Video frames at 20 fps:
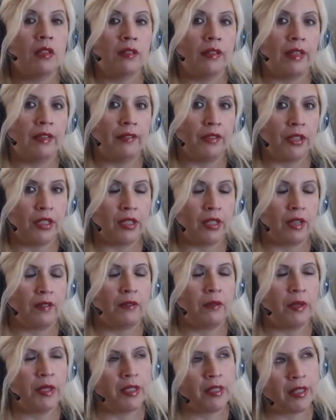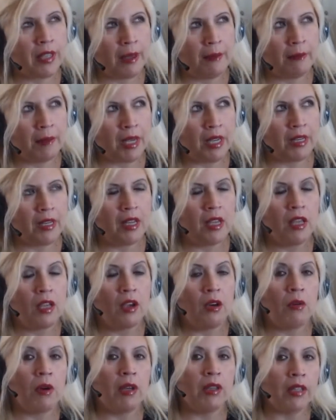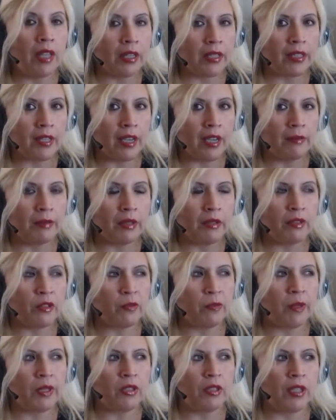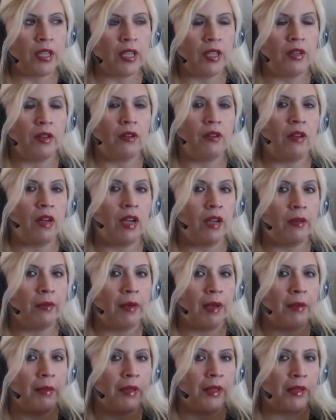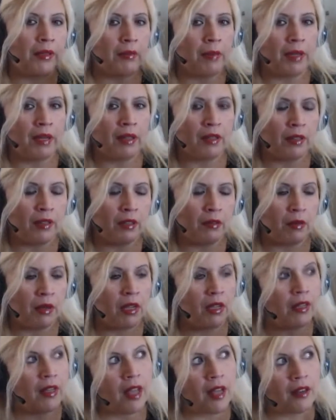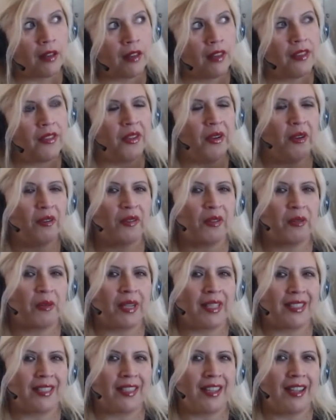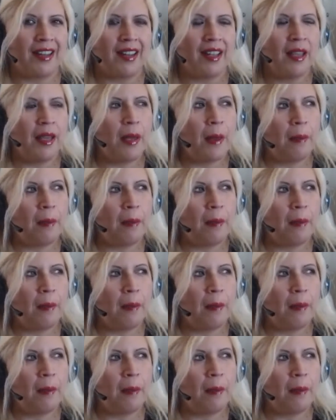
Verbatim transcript: Love yourself. What does that mean? Well, a lot of times, you know, especially, you know, um, I'm a little bit on that, well, a lot on the overweight side,